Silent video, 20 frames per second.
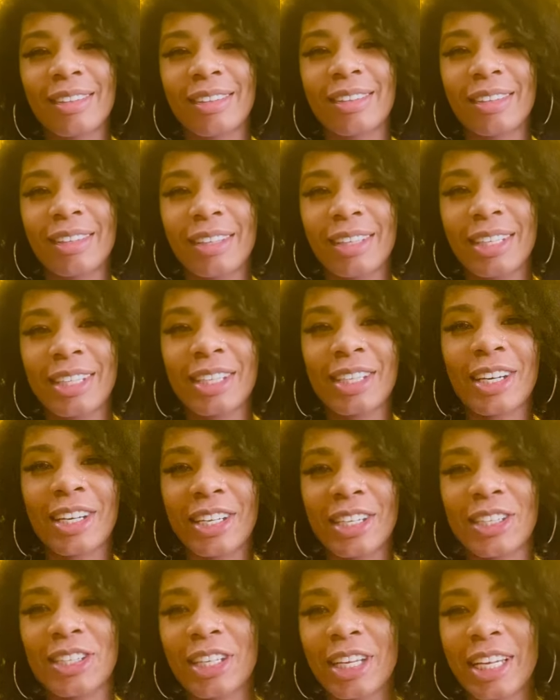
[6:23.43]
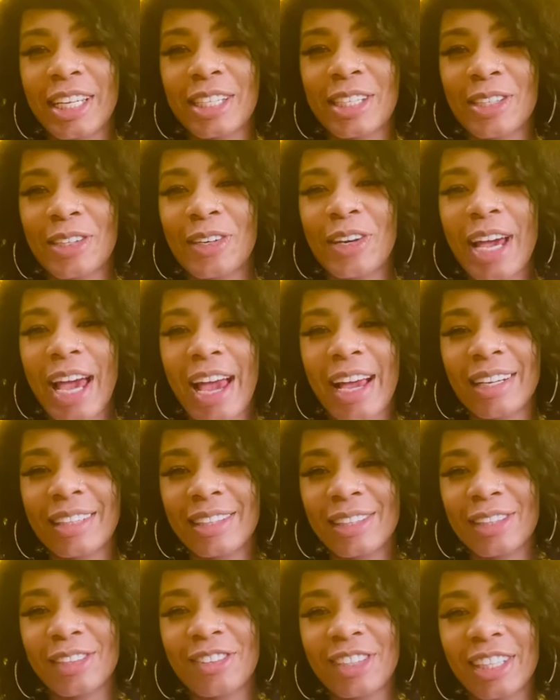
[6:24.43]
These cards are like so
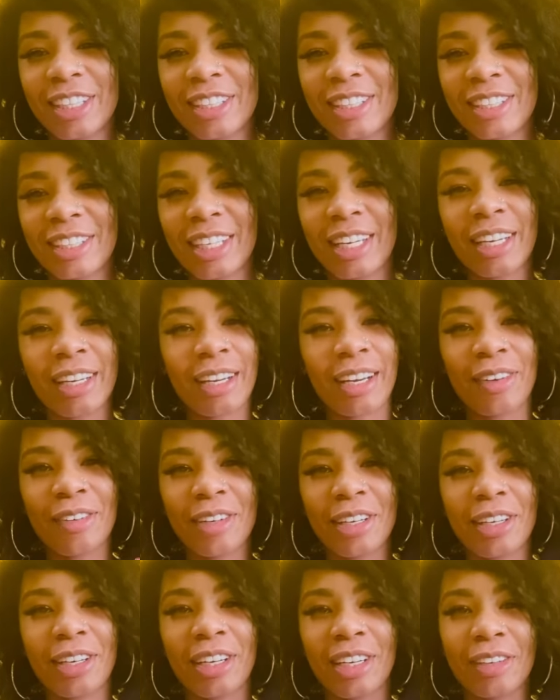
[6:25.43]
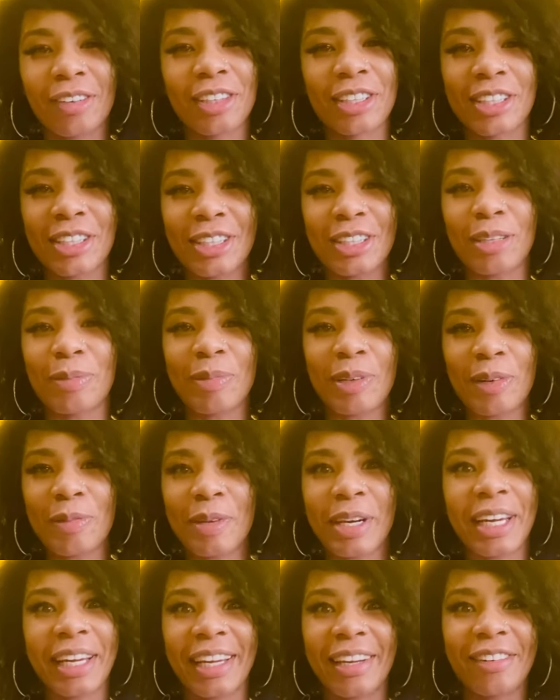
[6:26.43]
active. There's like every card wants to jump out
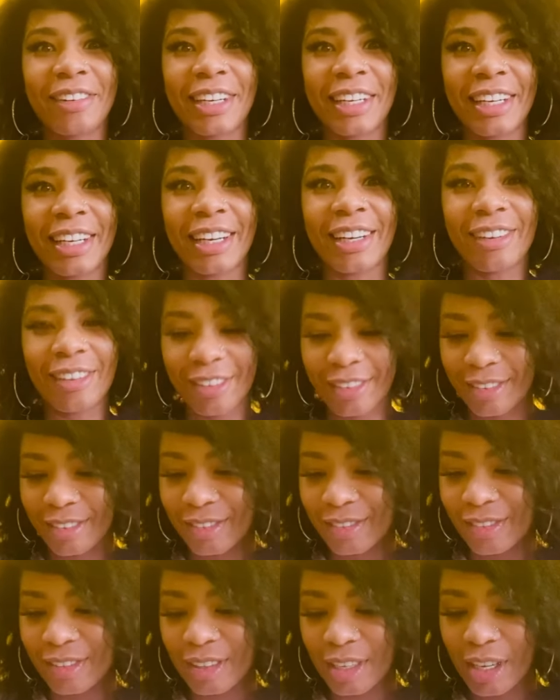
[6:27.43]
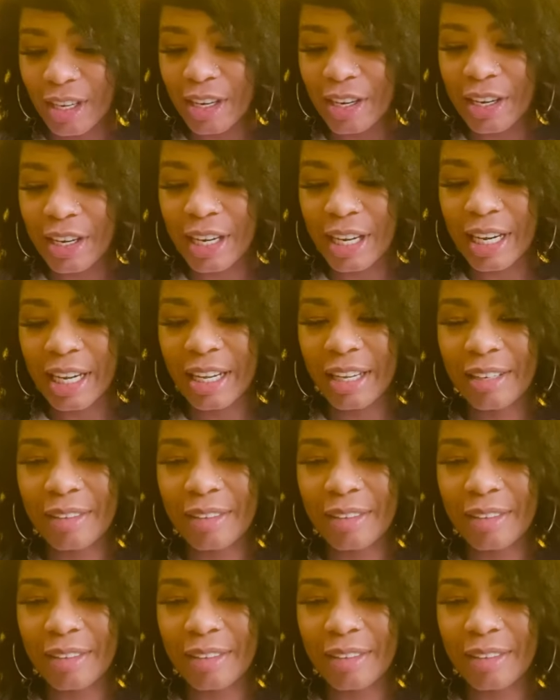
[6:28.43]
my hand right now. All right.